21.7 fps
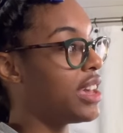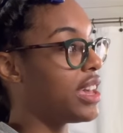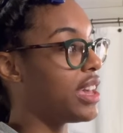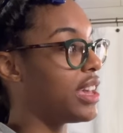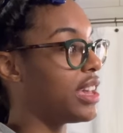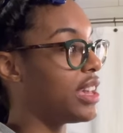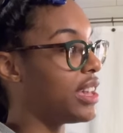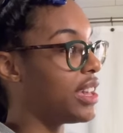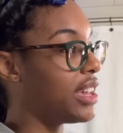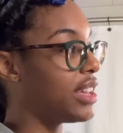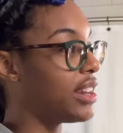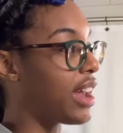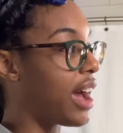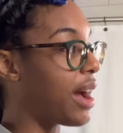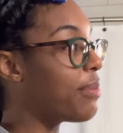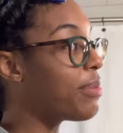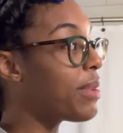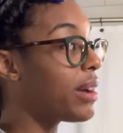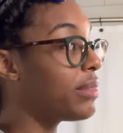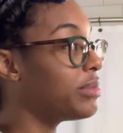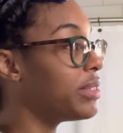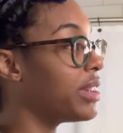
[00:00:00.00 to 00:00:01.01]
and I
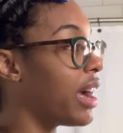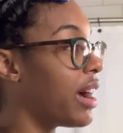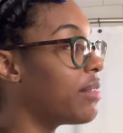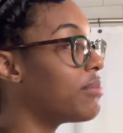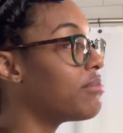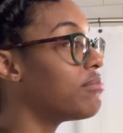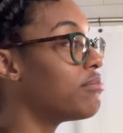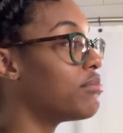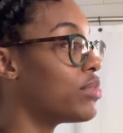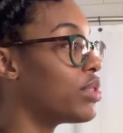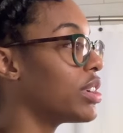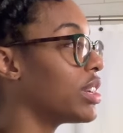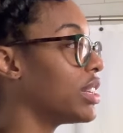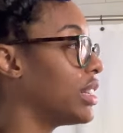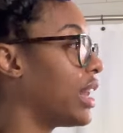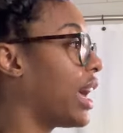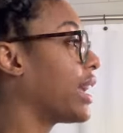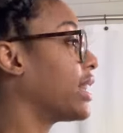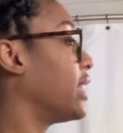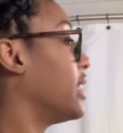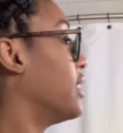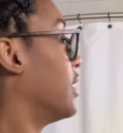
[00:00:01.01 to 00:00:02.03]
probably, I'm more than
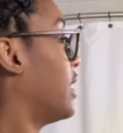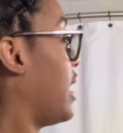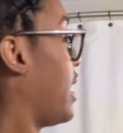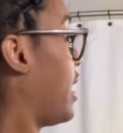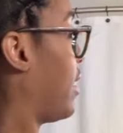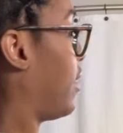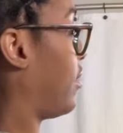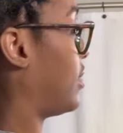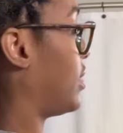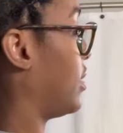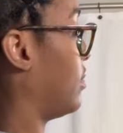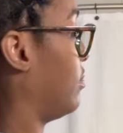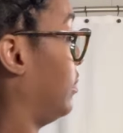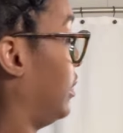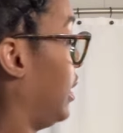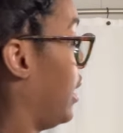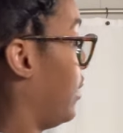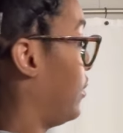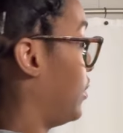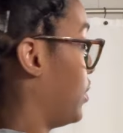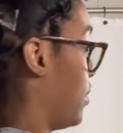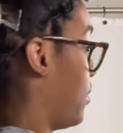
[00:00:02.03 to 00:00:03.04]
likely gonna have some
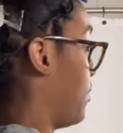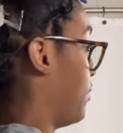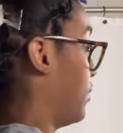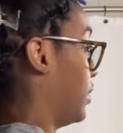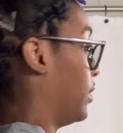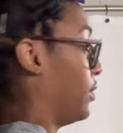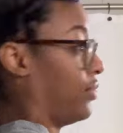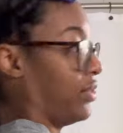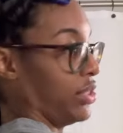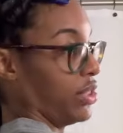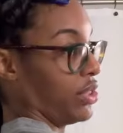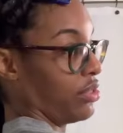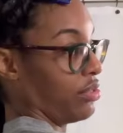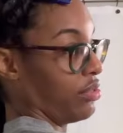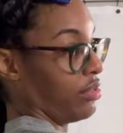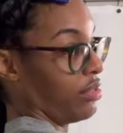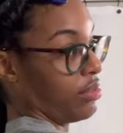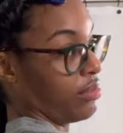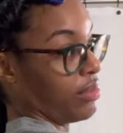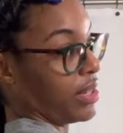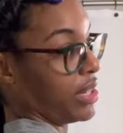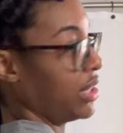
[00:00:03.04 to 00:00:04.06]
left over for
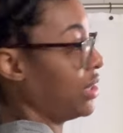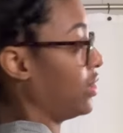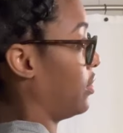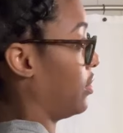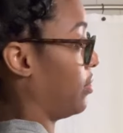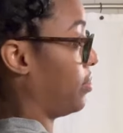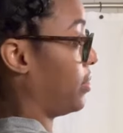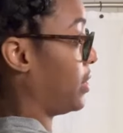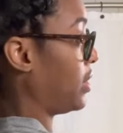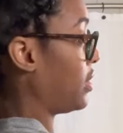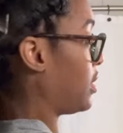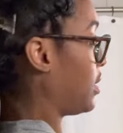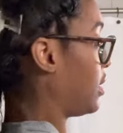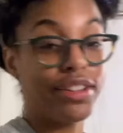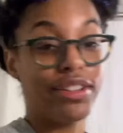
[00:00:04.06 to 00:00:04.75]
sure, 100%.